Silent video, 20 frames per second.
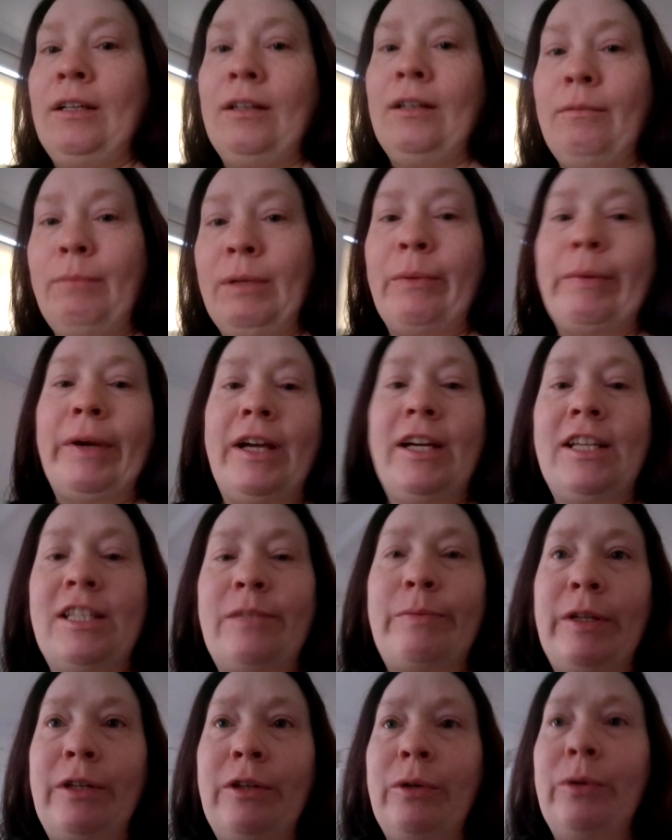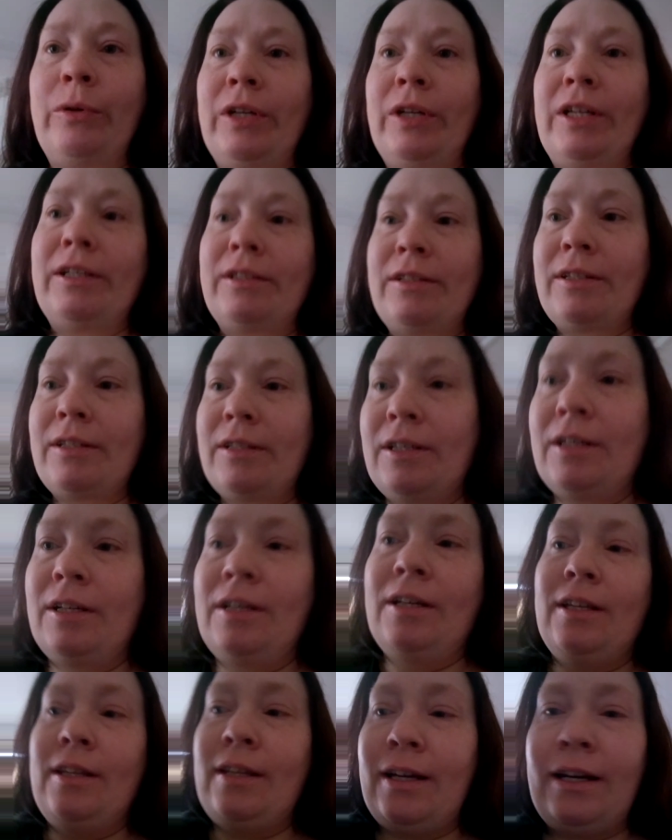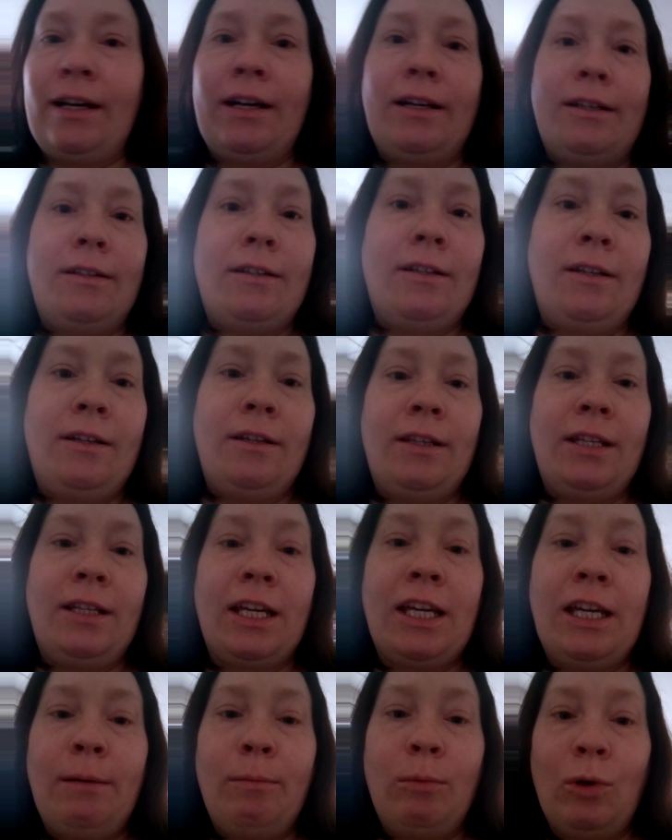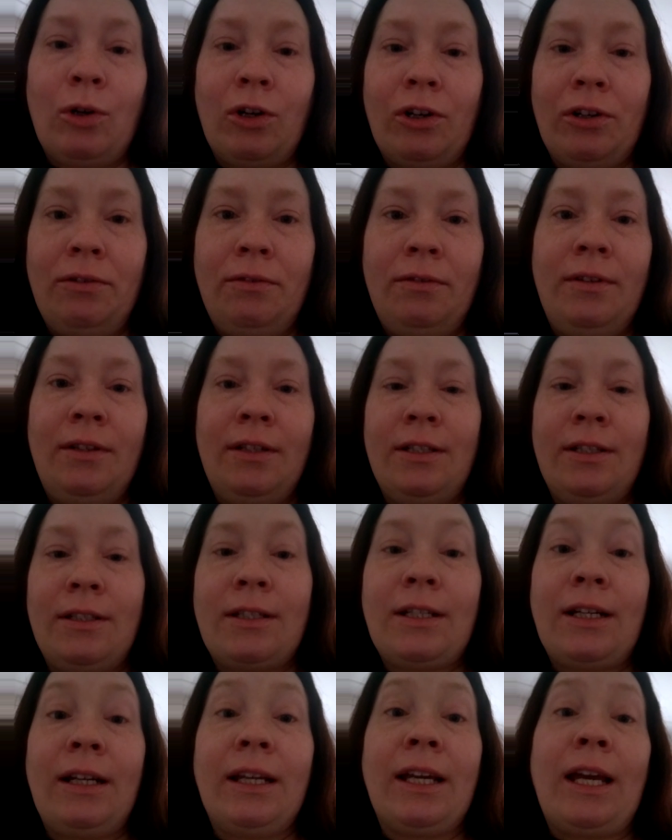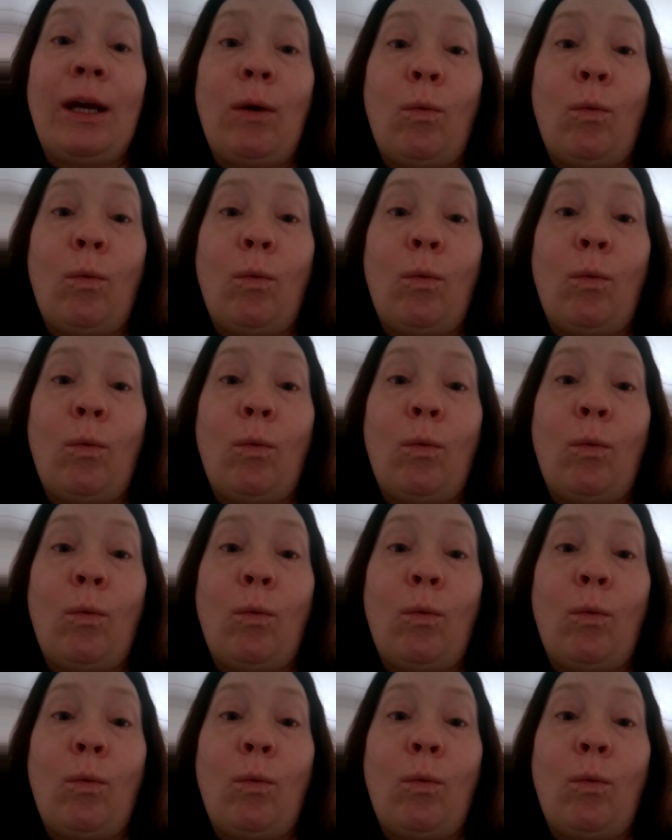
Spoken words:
me and my husband noticed that the keyboard is starting to get